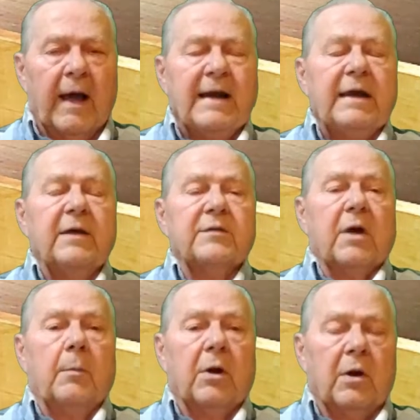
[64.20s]
ideas
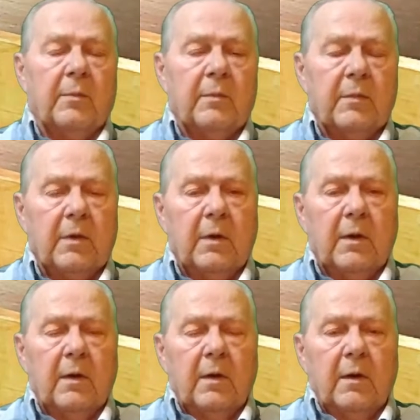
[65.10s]
coming up.
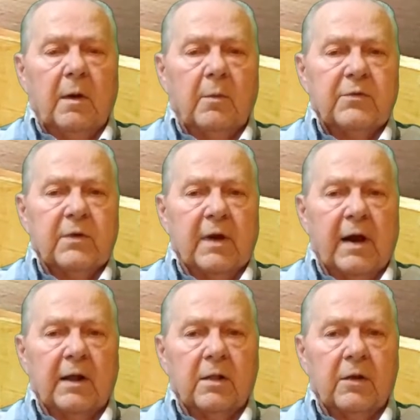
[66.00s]
I wish I had
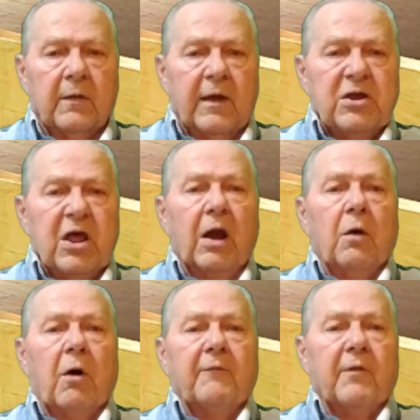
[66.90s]
to clear that
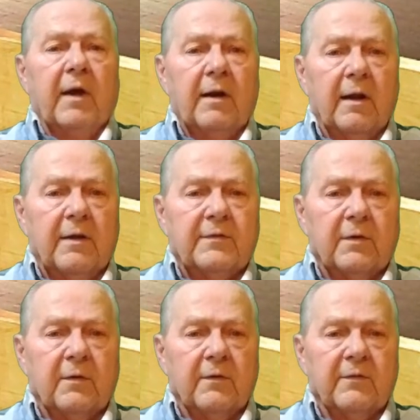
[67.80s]
yellow off your headlights
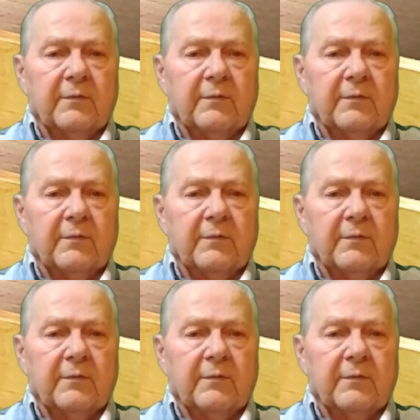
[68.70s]
here